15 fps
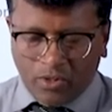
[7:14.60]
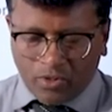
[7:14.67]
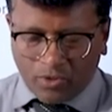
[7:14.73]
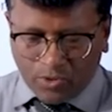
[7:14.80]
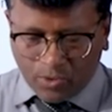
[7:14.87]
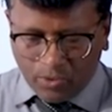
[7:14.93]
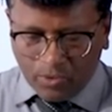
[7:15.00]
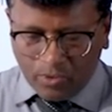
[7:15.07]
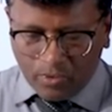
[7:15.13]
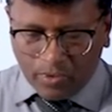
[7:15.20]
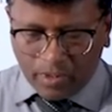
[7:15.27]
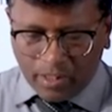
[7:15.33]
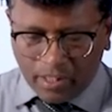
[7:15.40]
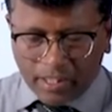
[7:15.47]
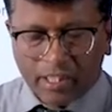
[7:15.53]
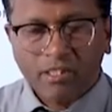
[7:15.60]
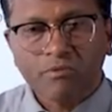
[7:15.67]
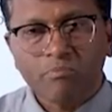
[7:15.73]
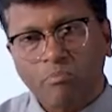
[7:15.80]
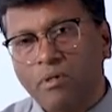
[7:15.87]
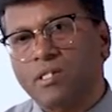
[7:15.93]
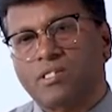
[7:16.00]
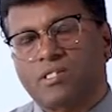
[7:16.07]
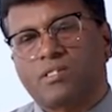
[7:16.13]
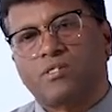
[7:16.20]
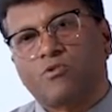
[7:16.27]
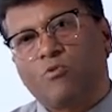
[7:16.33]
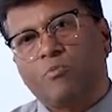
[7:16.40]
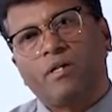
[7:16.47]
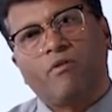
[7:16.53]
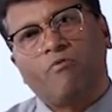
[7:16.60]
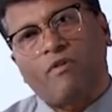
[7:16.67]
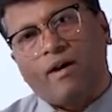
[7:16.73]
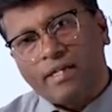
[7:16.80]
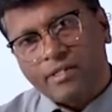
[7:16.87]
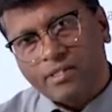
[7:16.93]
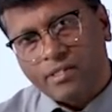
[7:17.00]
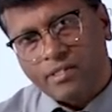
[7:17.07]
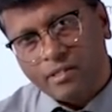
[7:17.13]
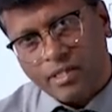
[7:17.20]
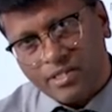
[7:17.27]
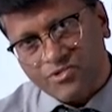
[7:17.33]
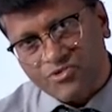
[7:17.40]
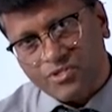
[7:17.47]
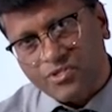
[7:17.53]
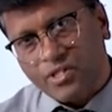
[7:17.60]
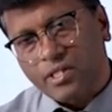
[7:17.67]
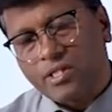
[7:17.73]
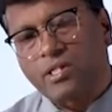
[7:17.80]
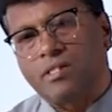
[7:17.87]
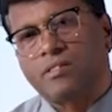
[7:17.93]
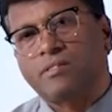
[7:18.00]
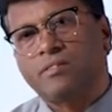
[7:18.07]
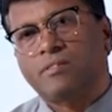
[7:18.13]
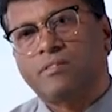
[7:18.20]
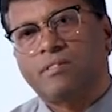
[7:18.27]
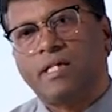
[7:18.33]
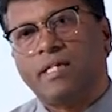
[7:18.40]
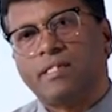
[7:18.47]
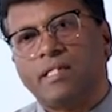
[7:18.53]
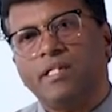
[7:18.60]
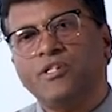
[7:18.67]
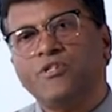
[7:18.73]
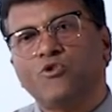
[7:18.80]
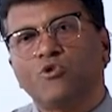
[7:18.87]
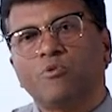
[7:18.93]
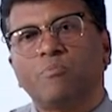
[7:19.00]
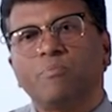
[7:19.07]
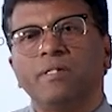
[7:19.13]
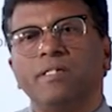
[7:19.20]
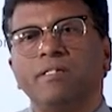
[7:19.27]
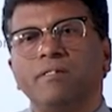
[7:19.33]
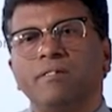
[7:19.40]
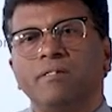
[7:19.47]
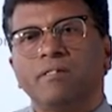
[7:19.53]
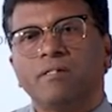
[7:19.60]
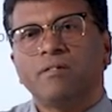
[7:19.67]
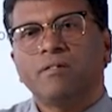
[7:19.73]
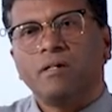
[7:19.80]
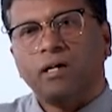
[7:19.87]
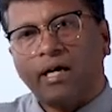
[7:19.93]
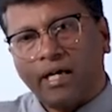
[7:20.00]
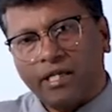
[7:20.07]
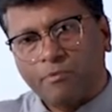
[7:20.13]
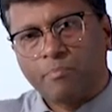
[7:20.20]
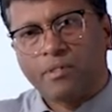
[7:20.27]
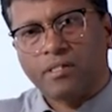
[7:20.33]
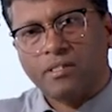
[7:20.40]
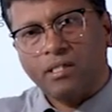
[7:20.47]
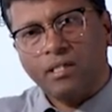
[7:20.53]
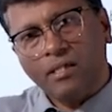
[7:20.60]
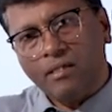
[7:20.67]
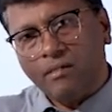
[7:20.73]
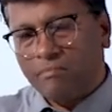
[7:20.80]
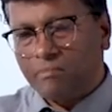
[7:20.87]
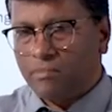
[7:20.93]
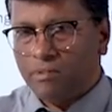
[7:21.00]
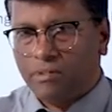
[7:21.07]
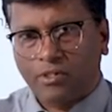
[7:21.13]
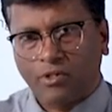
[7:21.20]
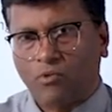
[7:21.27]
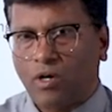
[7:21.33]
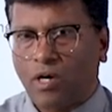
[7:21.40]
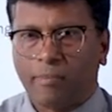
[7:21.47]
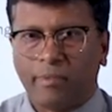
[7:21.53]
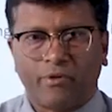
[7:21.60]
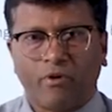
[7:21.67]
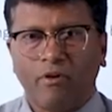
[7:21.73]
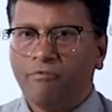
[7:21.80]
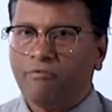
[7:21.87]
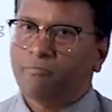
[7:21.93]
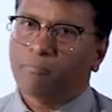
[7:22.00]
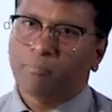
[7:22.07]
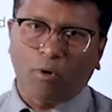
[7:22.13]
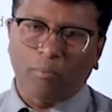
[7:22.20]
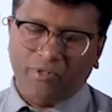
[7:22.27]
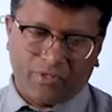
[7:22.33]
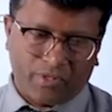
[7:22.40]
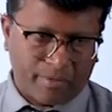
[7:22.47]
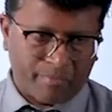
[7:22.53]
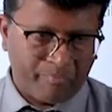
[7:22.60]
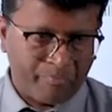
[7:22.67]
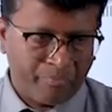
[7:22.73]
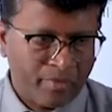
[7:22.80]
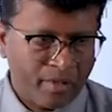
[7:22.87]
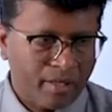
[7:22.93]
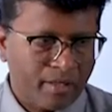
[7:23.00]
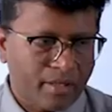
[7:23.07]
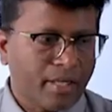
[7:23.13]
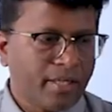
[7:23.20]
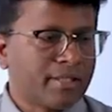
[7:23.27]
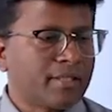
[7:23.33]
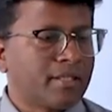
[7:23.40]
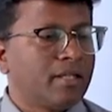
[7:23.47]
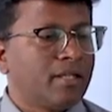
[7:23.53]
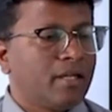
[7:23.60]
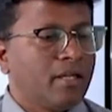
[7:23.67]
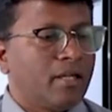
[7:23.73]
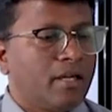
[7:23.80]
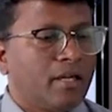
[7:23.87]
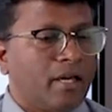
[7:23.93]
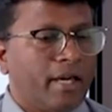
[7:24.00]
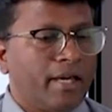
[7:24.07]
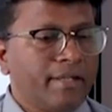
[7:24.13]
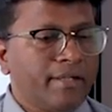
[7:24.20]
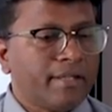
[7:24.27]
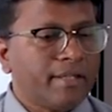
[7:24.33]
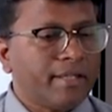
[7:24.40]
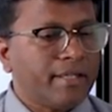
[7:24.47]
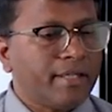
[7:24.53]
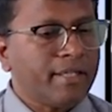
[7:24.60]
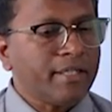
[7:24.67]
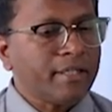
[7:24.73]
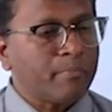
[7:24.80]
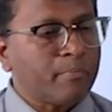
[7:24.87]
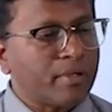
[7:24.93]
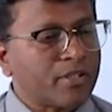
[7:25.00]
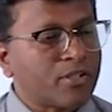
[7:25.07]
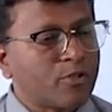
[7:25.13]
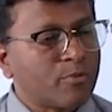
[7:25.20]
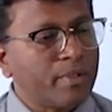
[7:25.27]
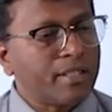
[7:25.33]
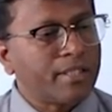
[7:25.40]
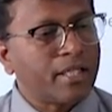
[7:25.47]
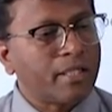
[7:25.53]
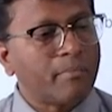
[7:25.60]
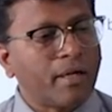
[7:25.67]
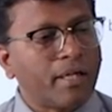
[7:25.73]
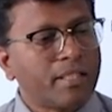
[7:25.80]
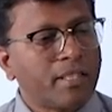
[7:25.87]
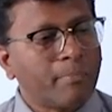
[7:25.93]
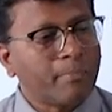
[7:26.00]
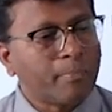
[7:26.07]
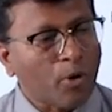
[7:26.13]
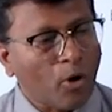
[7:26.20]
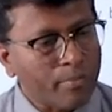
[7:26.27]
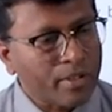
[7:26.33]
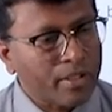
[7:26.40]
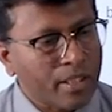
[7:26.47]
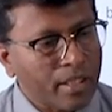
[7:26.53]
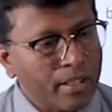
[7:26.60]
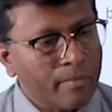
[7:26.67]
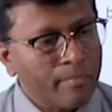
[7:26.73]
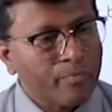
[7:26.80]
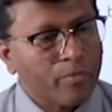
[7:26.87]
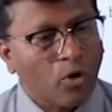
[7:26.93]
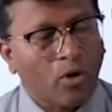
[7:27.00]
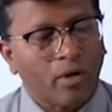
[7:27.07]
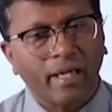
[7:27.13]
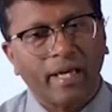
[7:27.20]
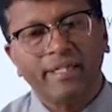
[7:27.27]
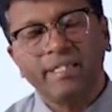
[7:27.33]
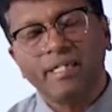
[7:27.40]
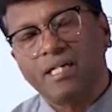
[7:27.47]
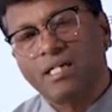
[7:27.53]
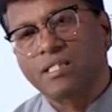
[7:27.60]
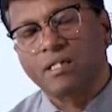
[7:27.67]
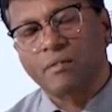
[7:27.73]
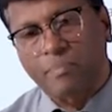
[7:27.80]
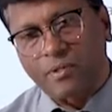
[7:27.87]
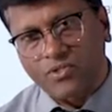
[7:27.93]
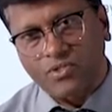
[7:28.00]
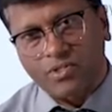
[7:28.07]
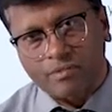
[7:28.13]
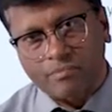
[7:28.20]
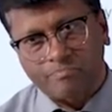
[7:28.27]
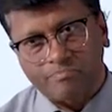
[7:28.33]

So it is must to be a valid consideration that it should be as per the requirement of promisor, right? And it must be done by the promisee or any other person.